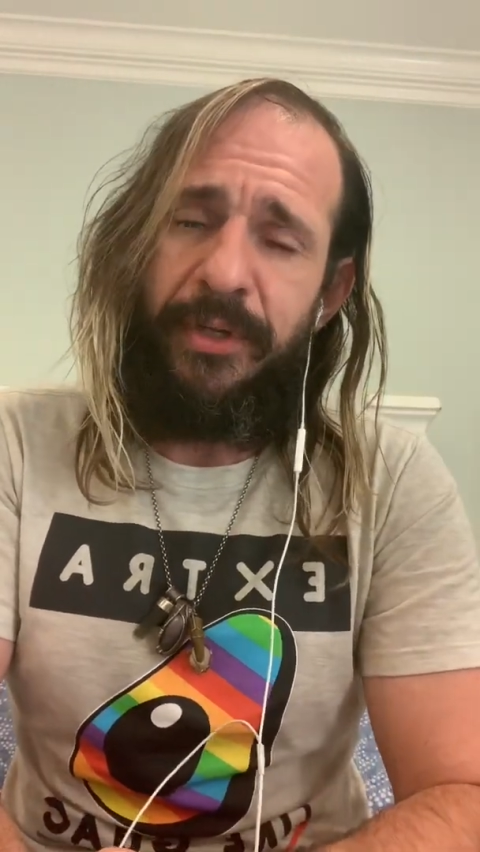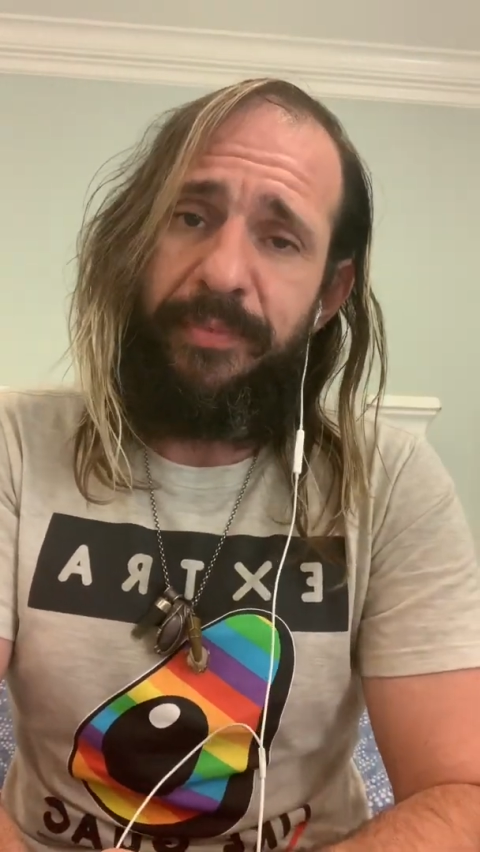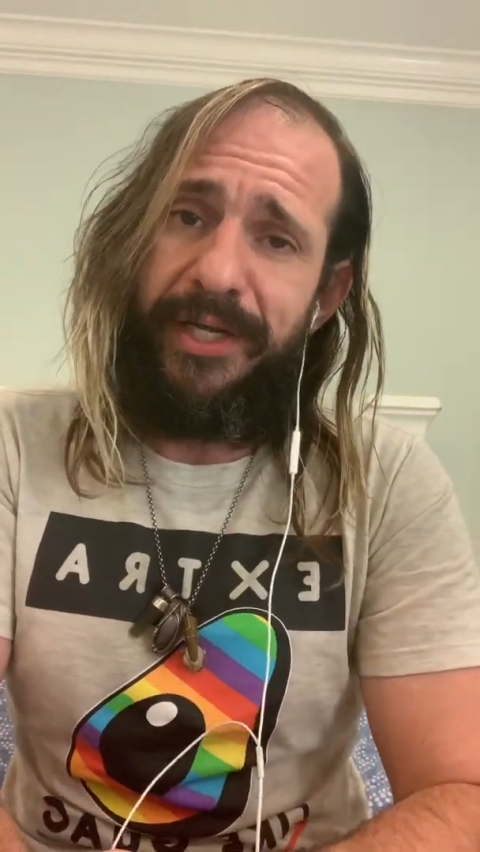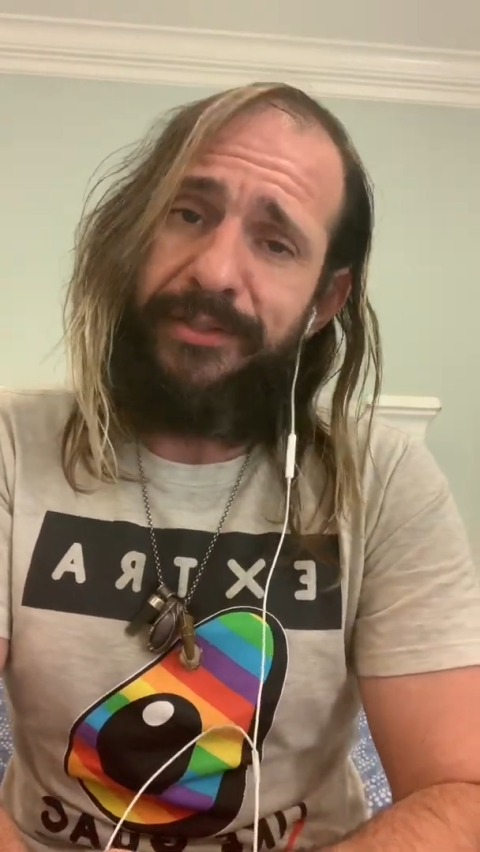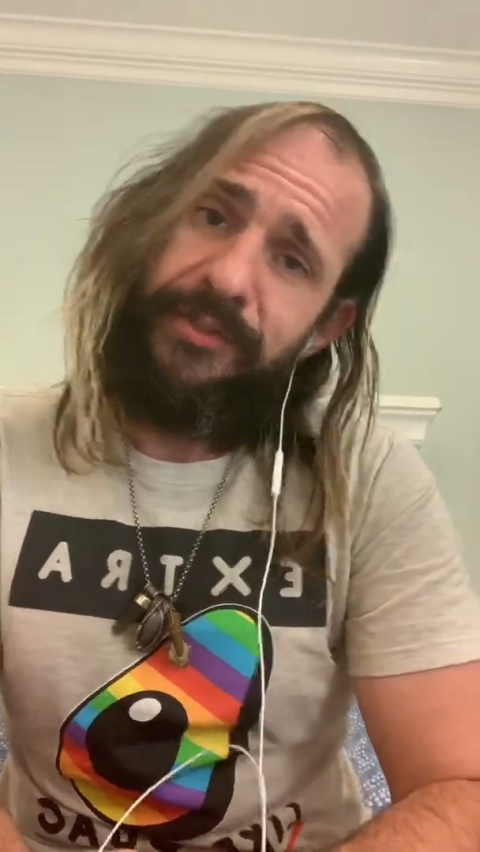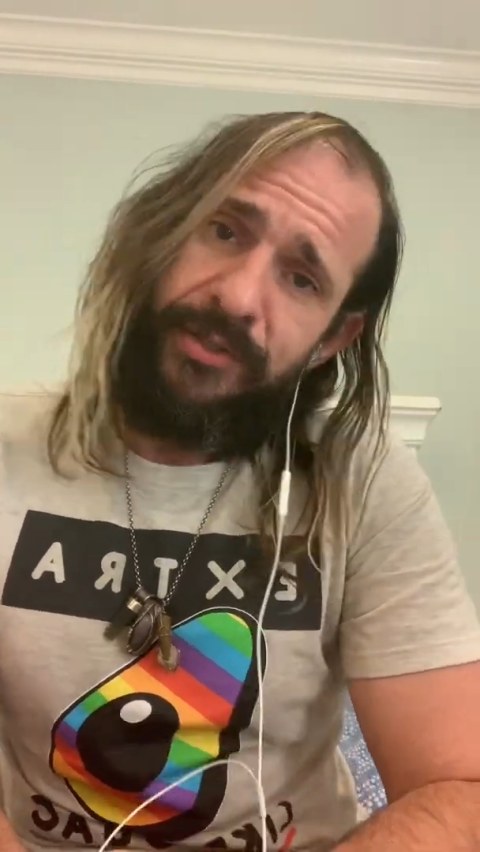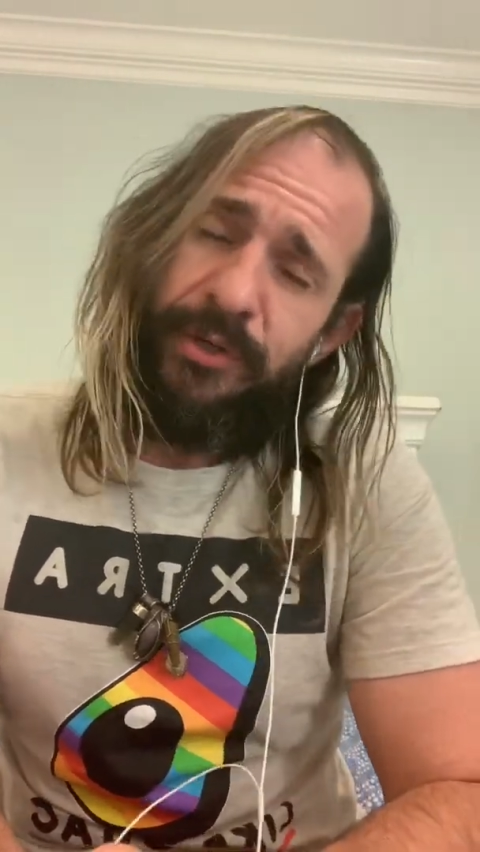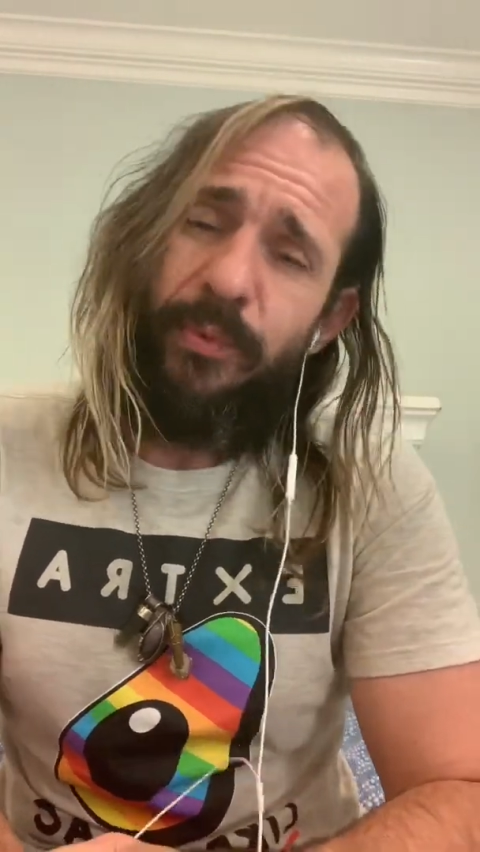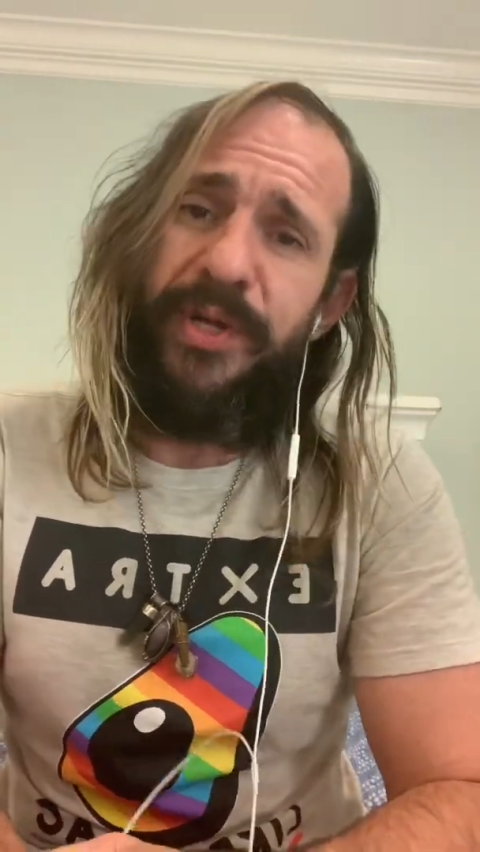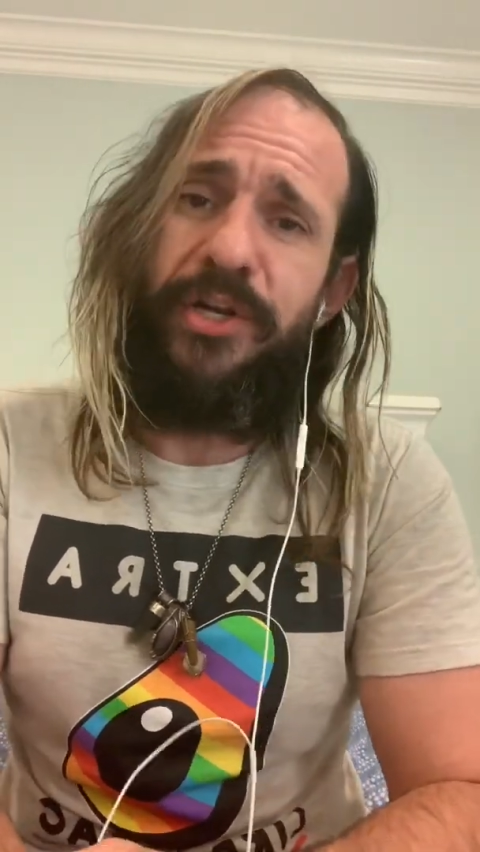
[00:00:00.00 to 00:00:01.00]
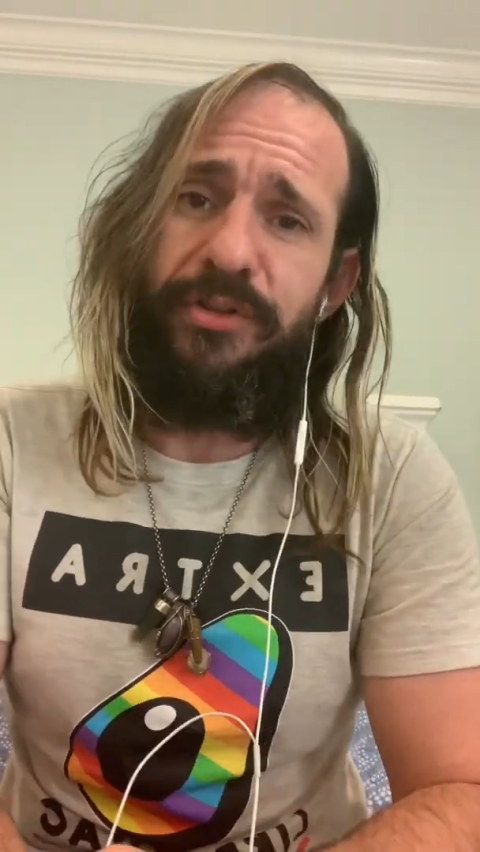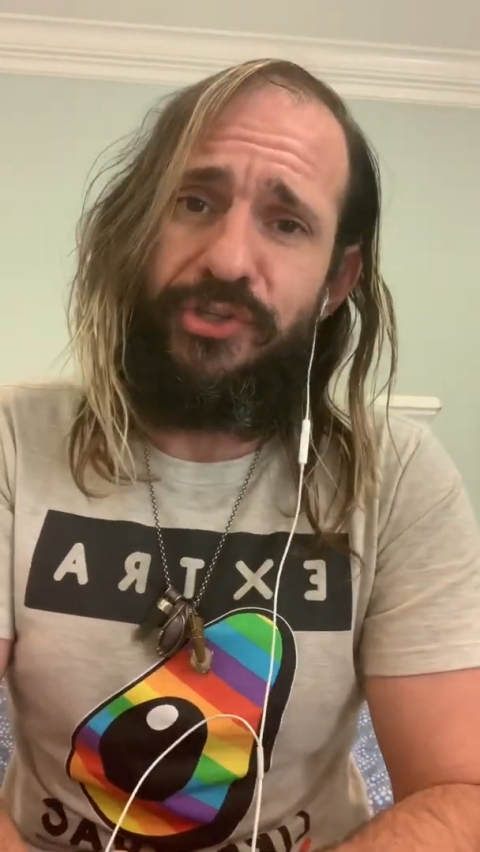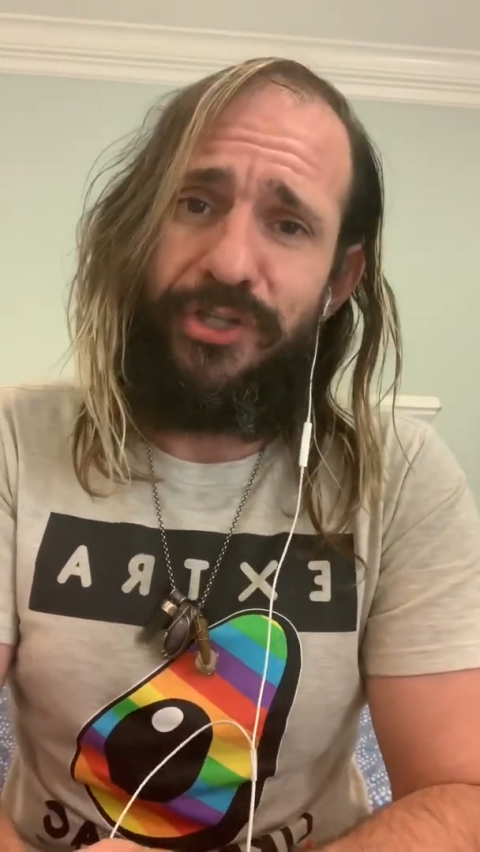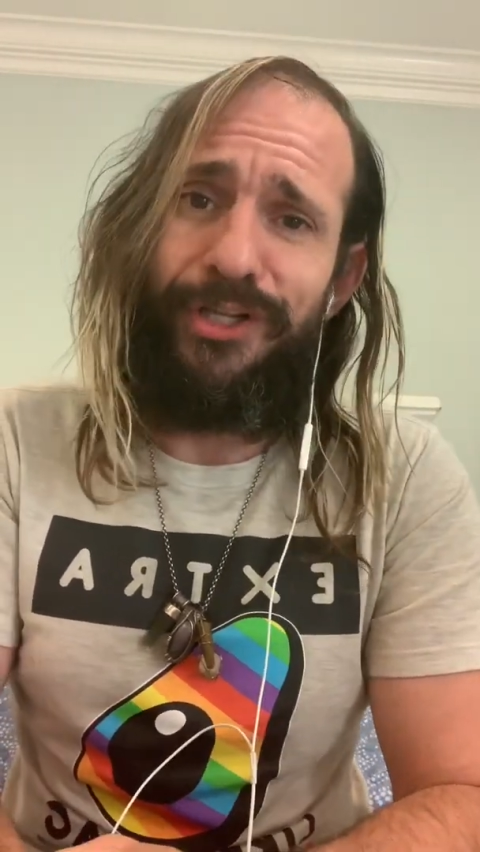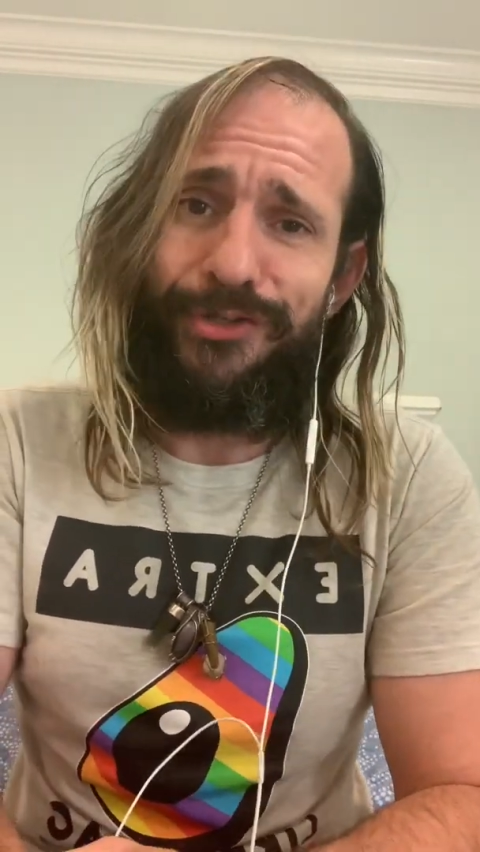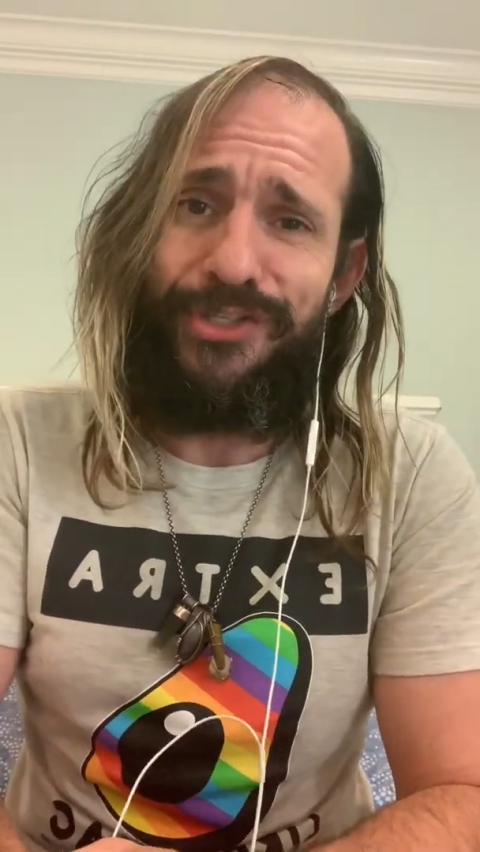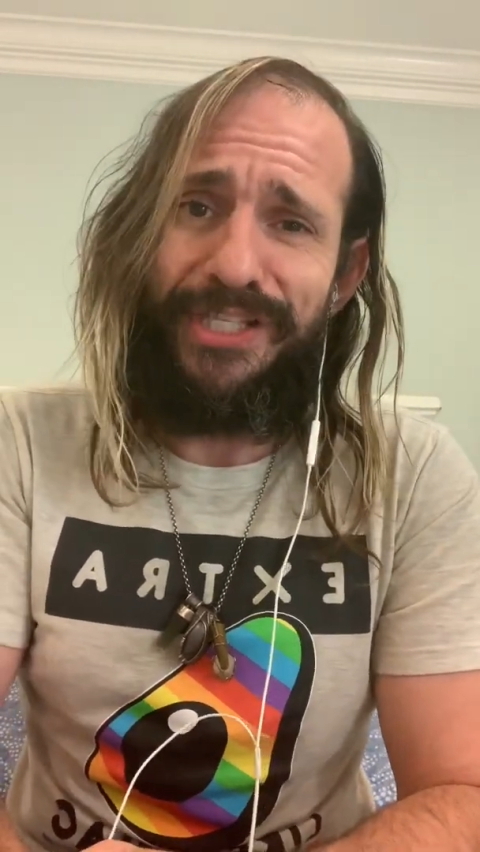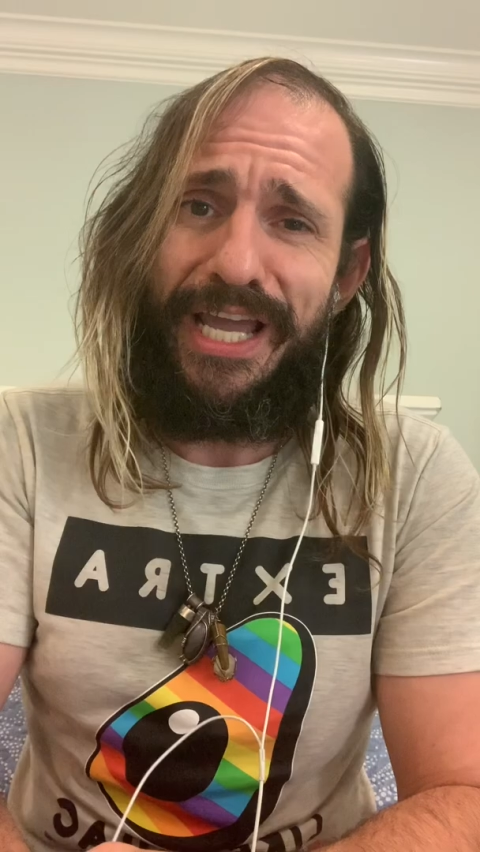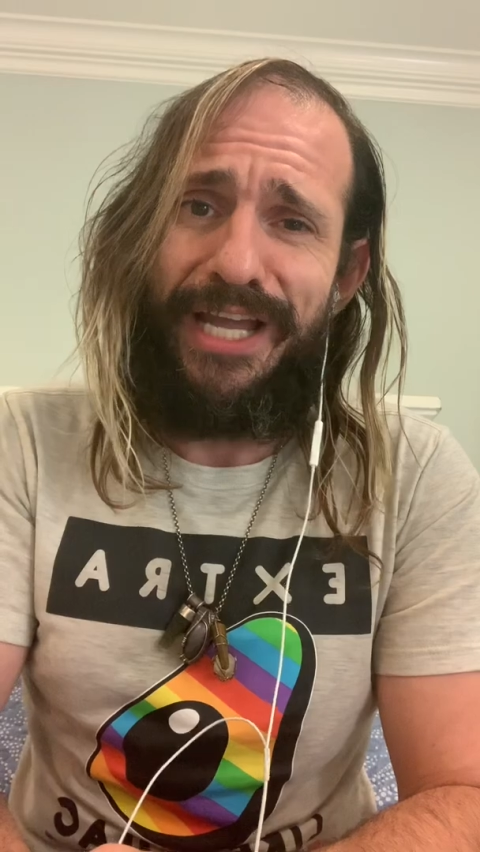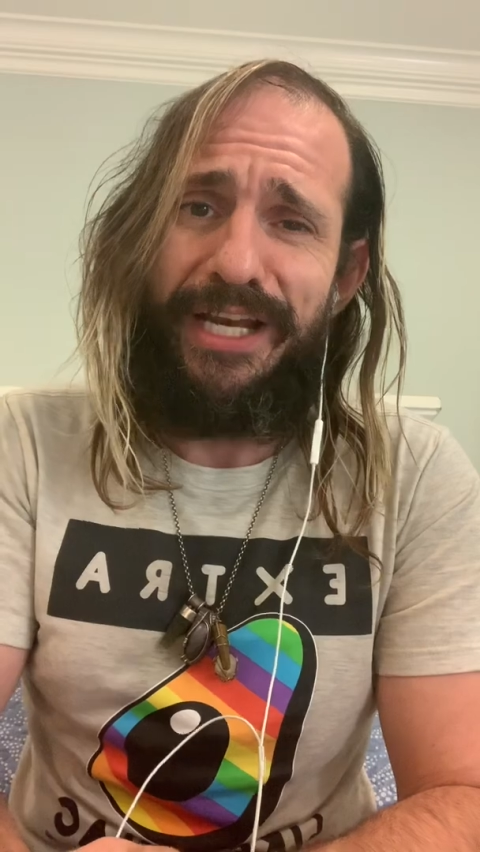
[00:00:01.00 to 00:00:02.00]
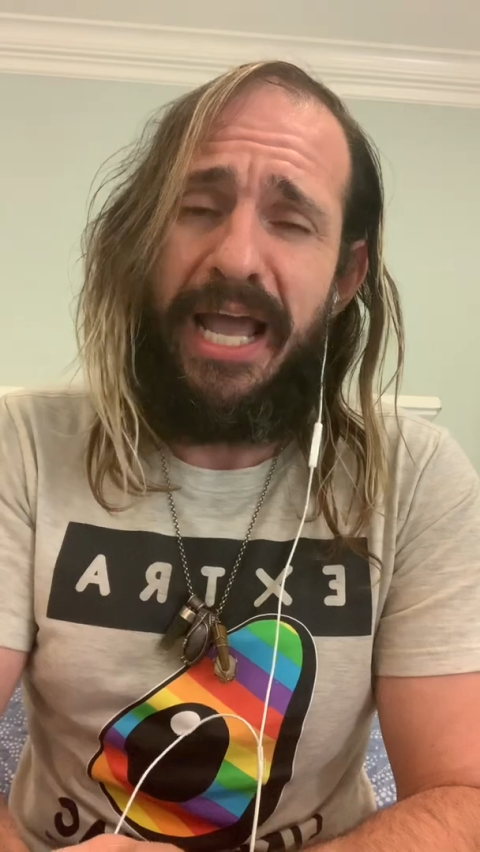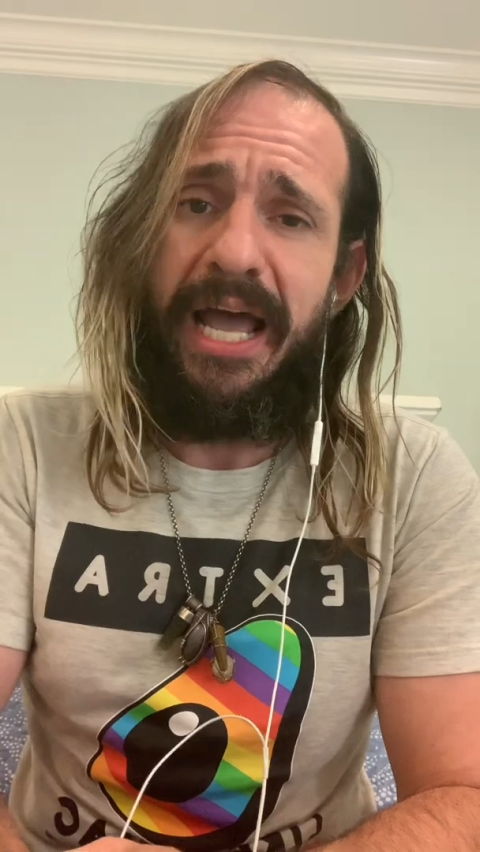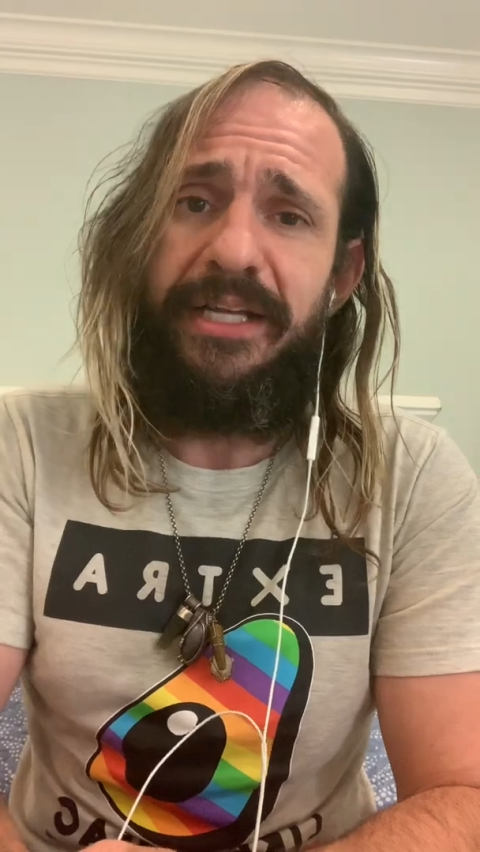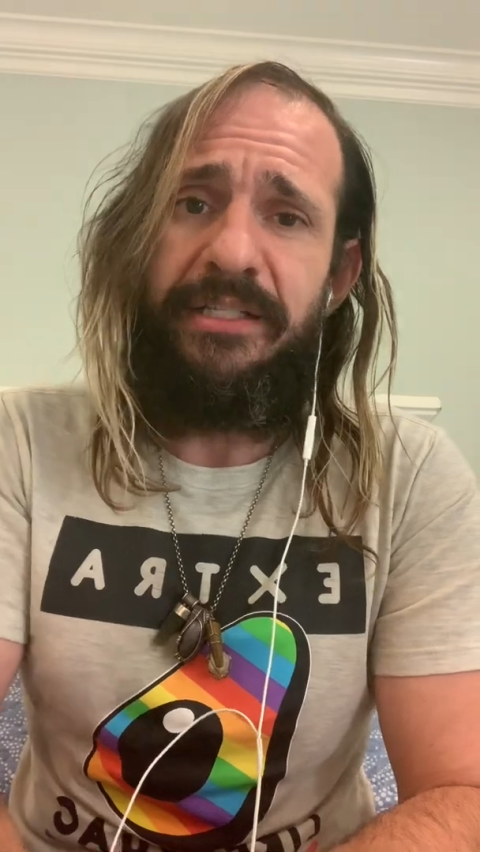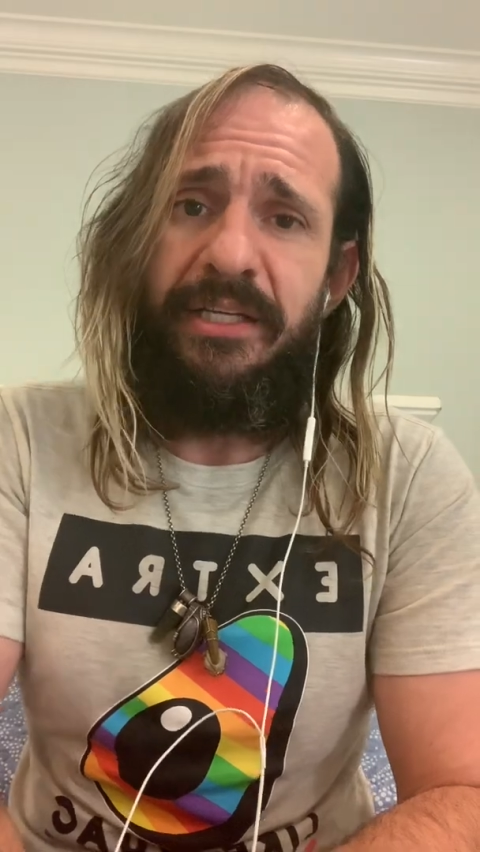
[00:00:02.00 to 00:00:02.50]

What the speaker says: but we know that you'll understand that.